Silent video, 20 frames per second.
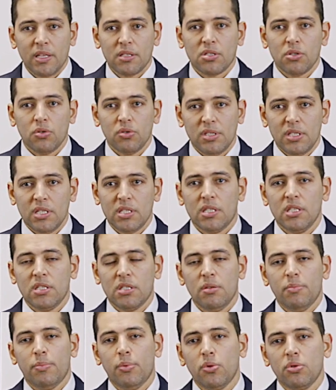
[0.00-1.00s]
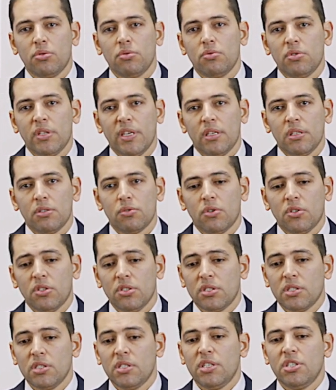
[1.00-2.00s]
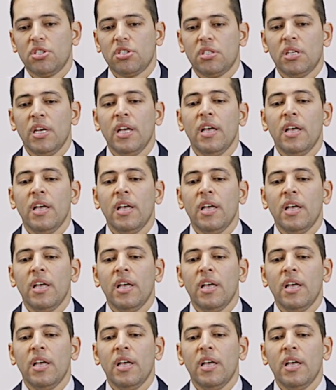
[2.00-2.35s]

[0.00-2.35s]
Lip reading: So this is important to take into consideration.